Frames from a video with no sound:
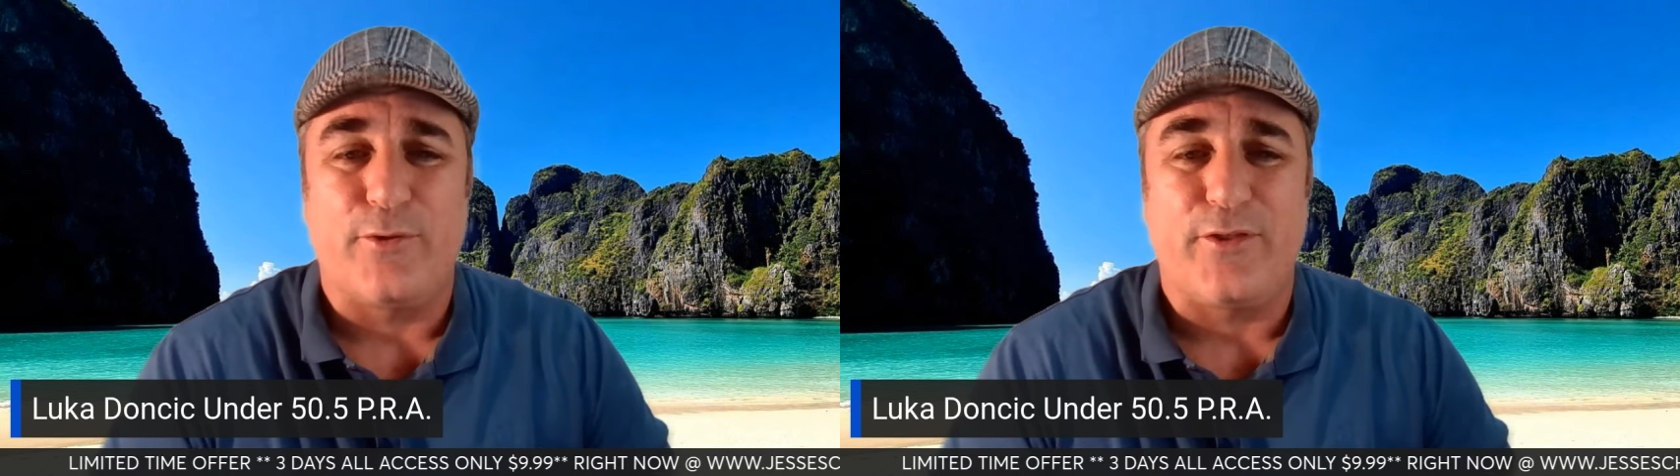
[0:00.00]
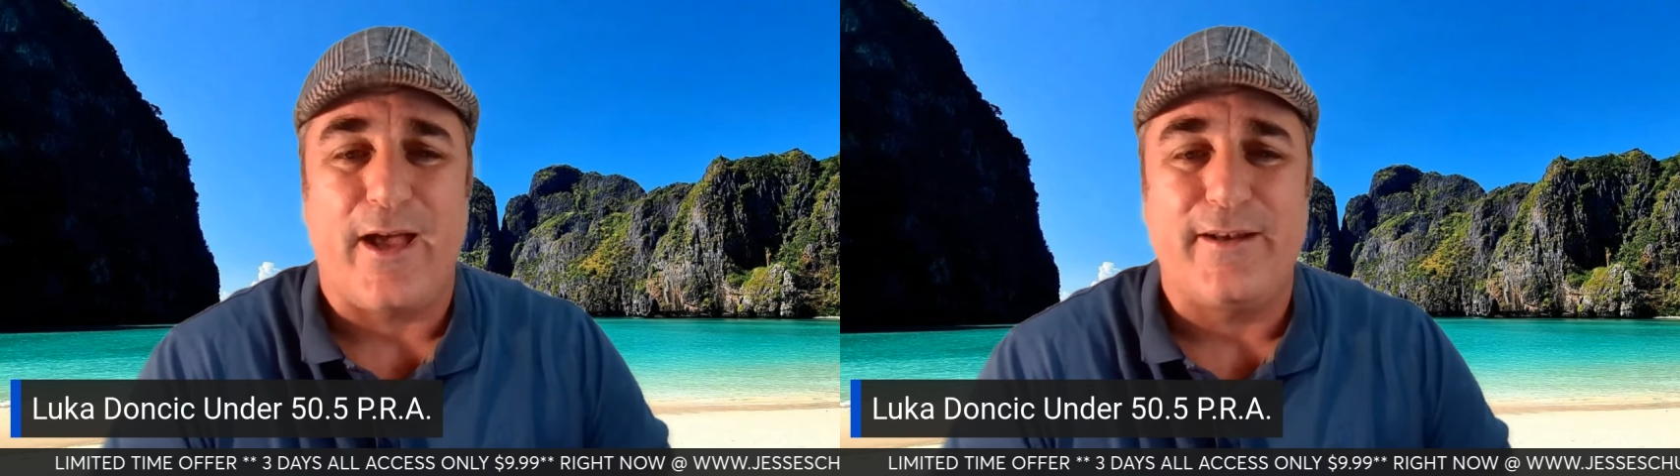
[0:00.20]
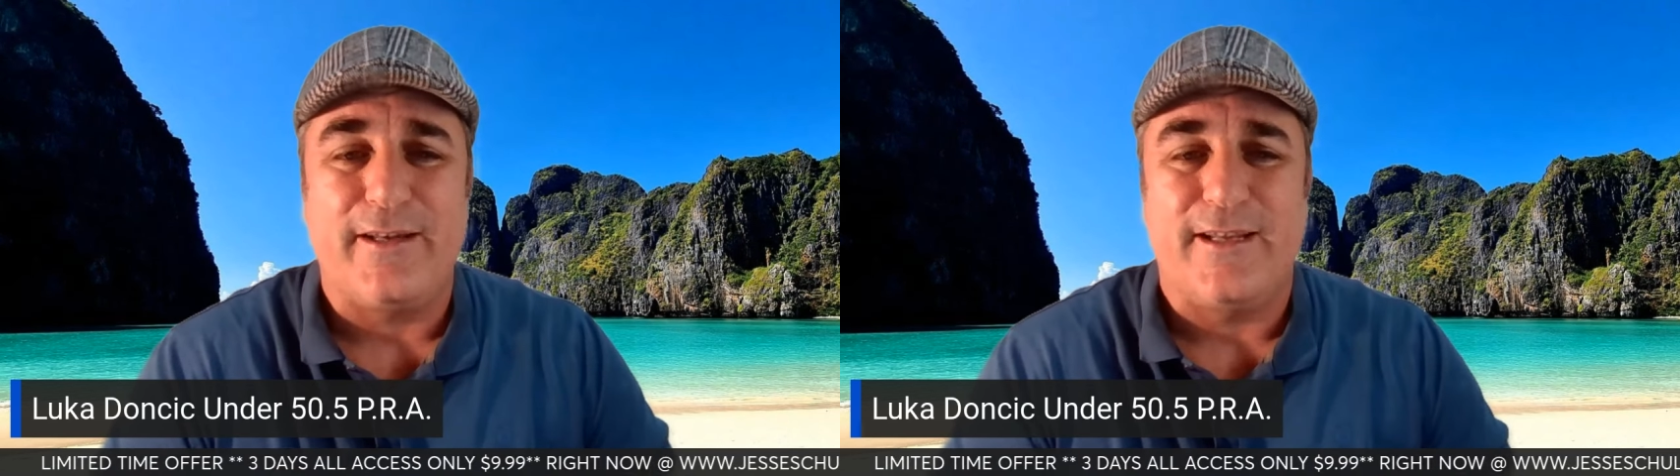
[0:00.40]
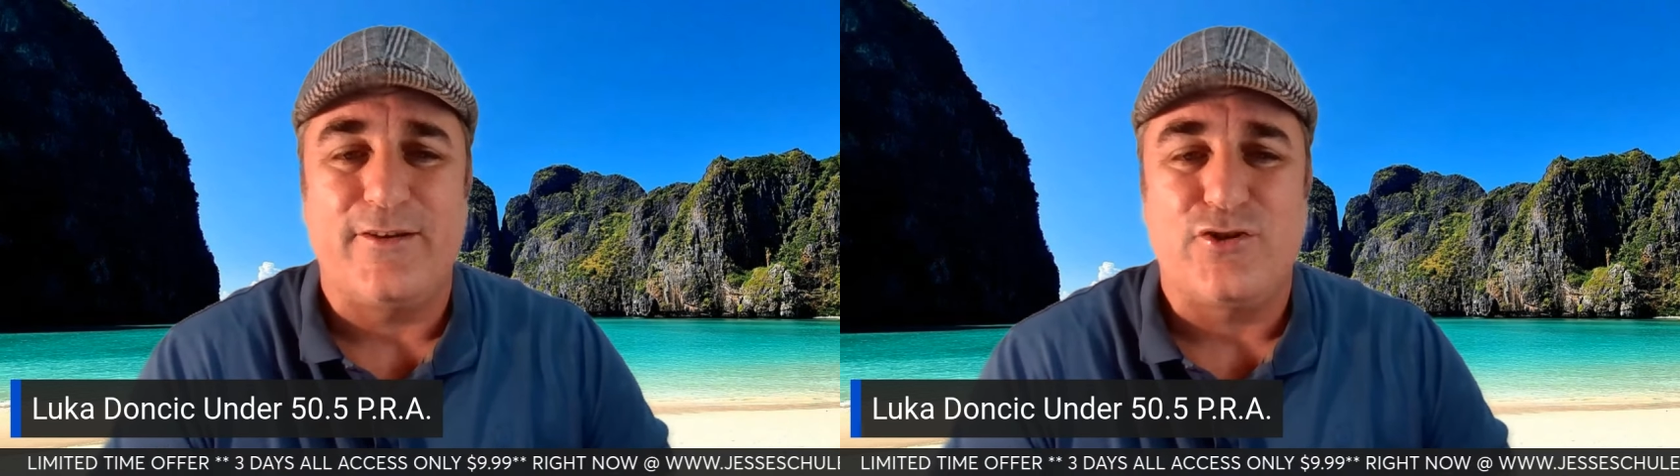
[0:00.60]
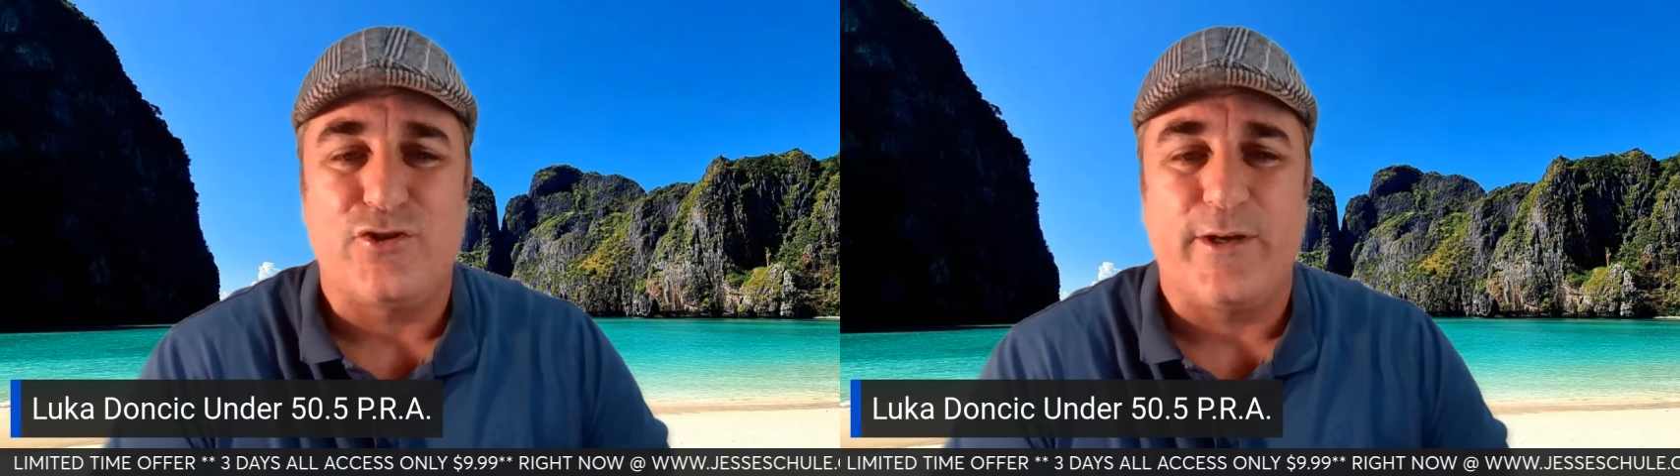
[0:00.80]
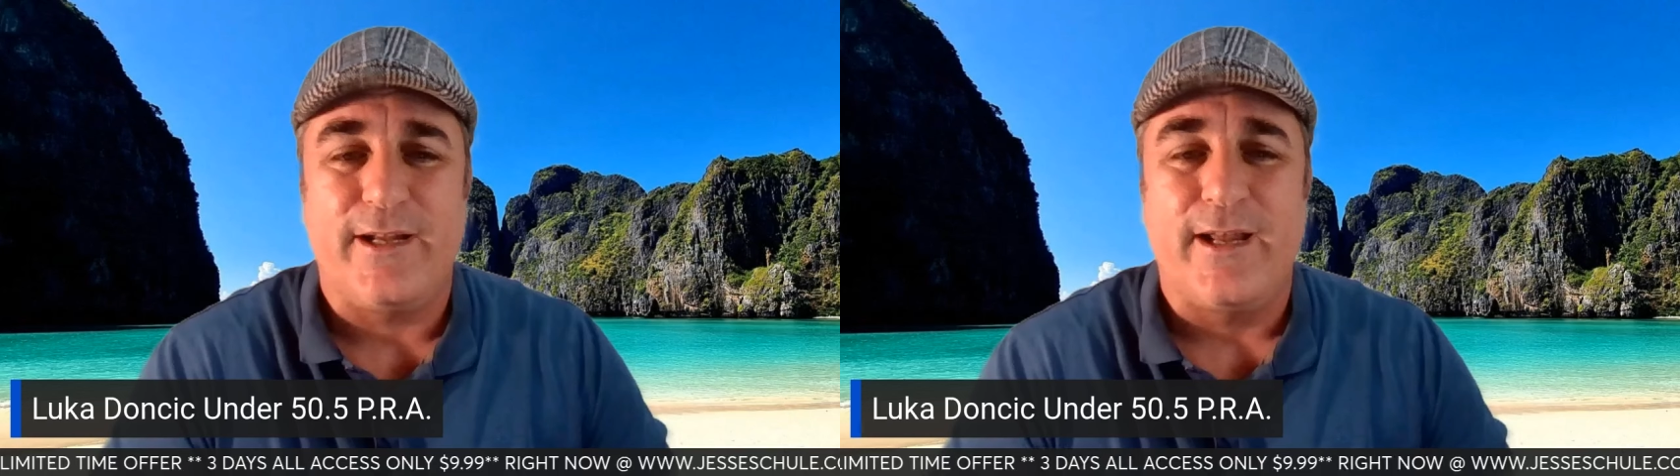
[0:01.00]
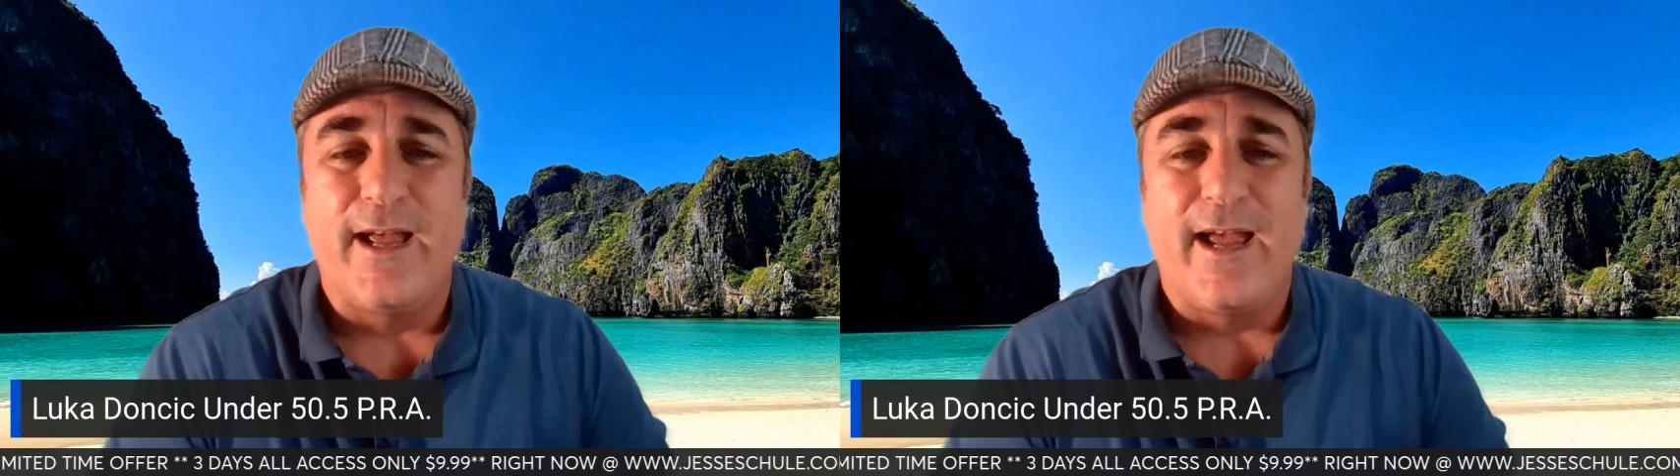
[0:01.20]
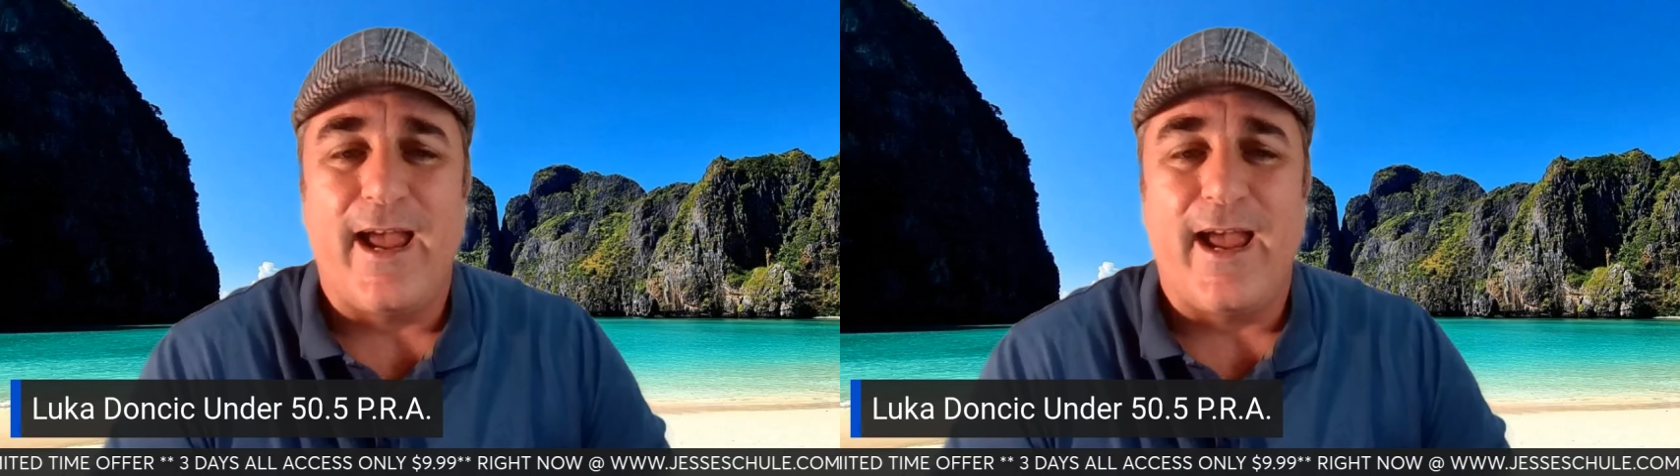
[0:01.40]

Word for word: with that knee injury.